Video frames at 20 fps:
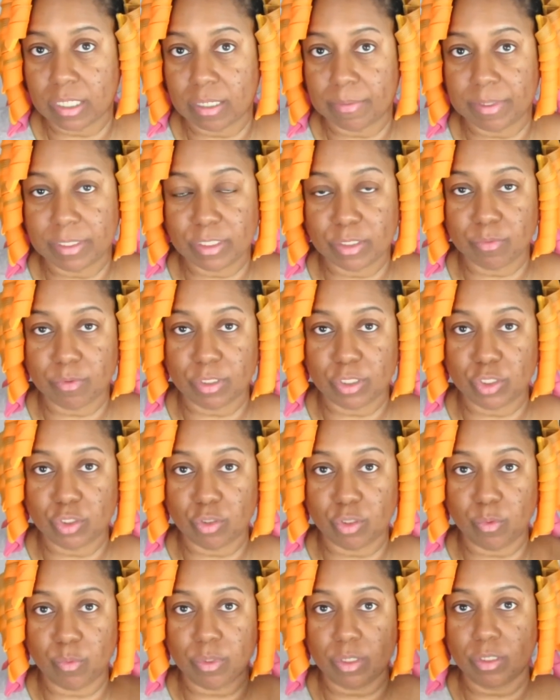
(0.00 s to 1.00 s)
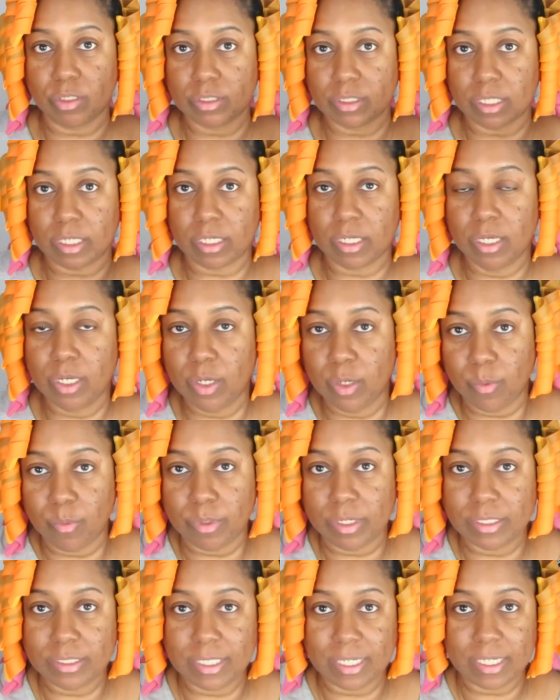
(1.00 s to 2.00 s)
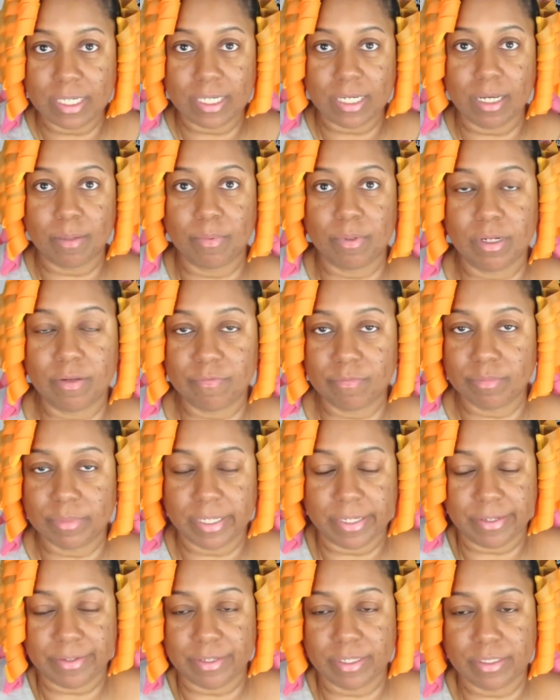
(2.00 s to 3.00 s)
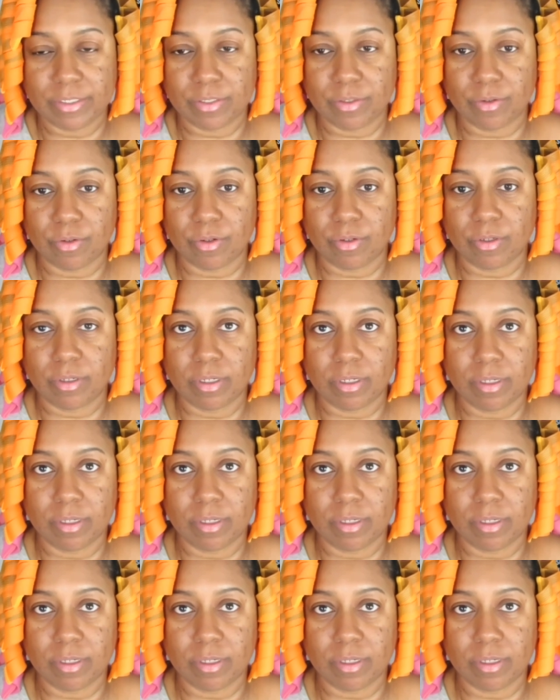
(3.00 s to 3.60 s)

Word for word: Um, I just wanted to show you what it looks like when I take a couple of them down. That's all.